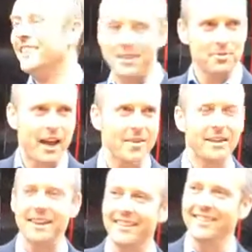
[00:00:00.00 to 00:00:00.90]
You name
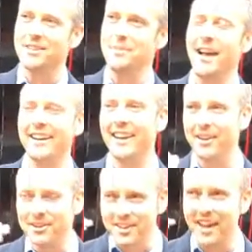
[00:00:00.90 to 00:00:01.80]
it. This man
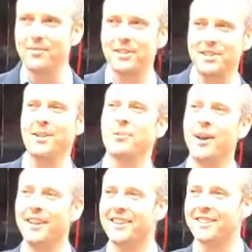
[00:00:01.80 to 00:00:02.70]
knows every single
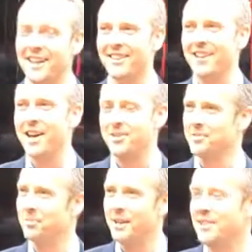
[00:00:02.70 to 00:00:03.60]
one of the 10,000
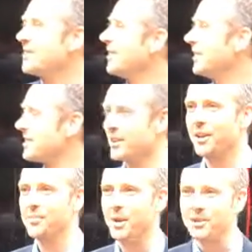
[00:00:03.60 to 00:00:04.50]
pieces on this
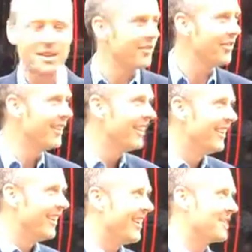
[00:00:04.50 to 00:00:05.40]
locomotive.
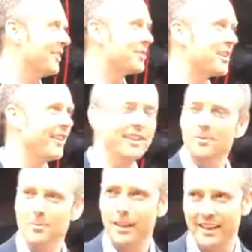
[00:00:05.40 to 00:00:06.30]
He's looked at a
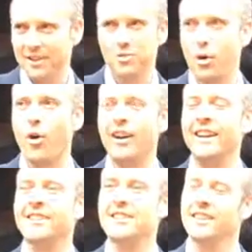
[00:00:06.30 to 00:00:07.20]
million
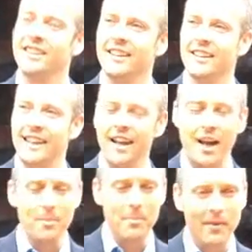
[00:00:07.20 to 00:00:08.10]
drawings,
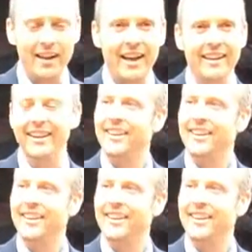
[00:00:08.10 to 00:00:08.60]
and